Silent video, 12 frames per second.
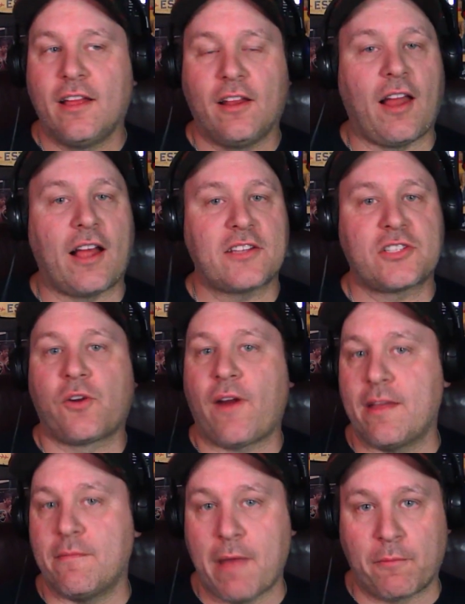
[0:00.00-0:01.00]
lots of
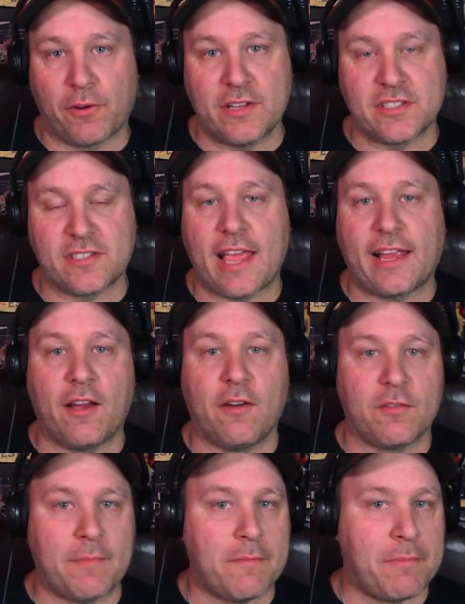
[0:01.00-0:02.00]
great memories is hanging out
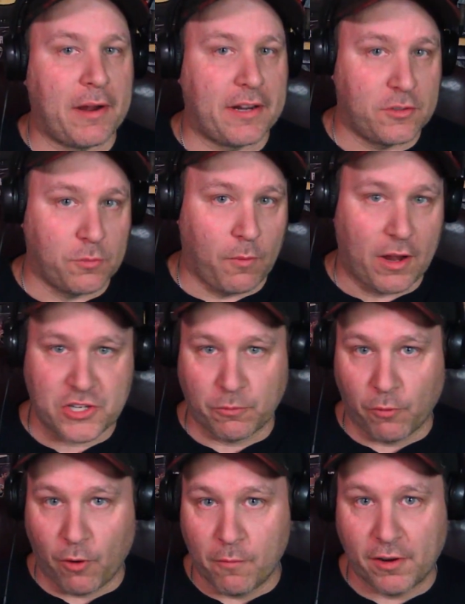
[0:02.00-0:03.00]
with my buddies
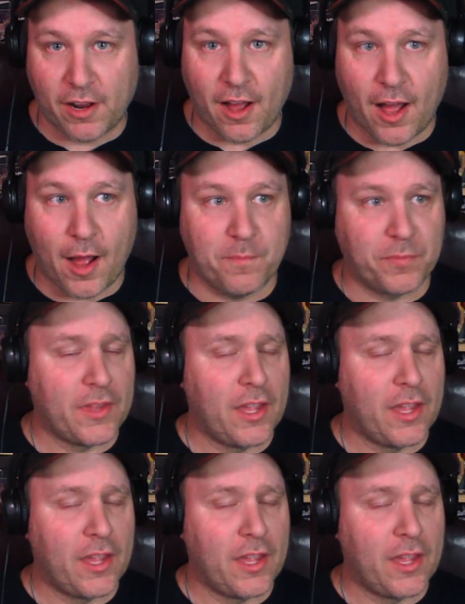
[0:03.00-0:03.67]
watching RoboCop.